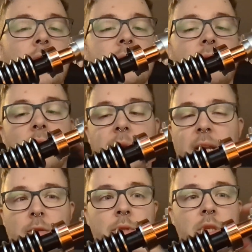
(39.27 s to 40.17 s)
work our way
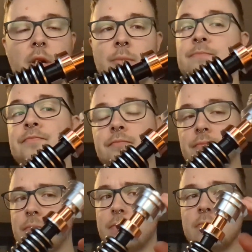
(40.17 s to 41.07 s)
down. So
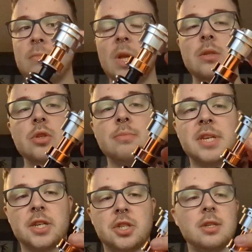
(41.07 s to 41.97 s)
top
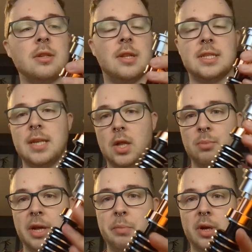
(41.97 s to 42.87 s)
section, this is how the
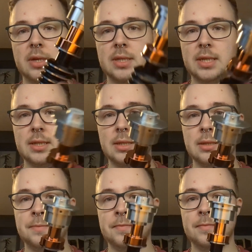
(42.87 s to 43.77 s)
blade plug sits.
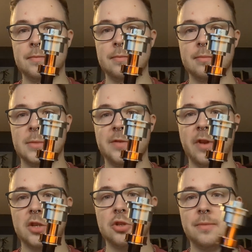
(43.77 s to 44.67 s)
It's
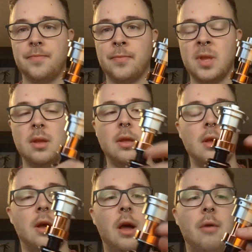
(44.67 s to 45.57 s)
flush.
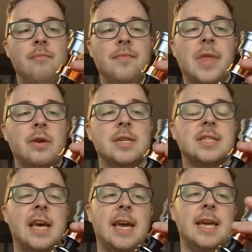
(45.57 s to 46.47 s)
There is
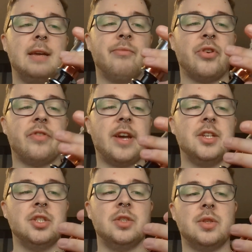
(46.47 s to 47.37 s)
a
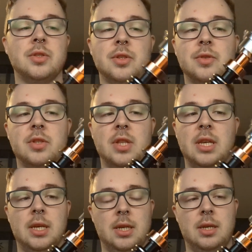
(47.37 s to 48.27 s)
modification you can do to
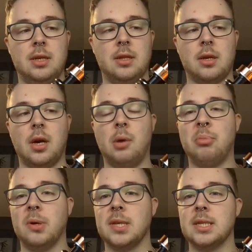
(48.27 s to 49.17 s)
the cup
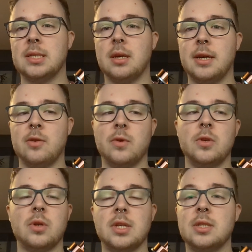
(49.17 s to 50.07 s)
on the inside, or you
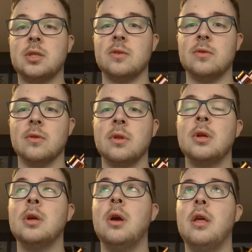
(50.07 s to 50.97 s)
can install
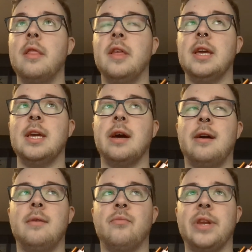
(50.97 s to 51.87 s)
the
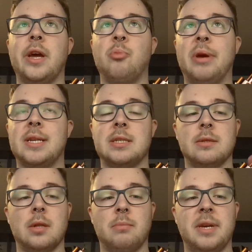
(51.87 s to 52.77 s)

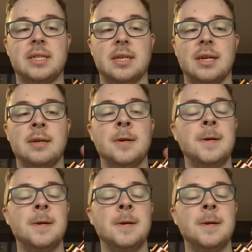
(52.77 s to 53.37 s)
neopixel emitter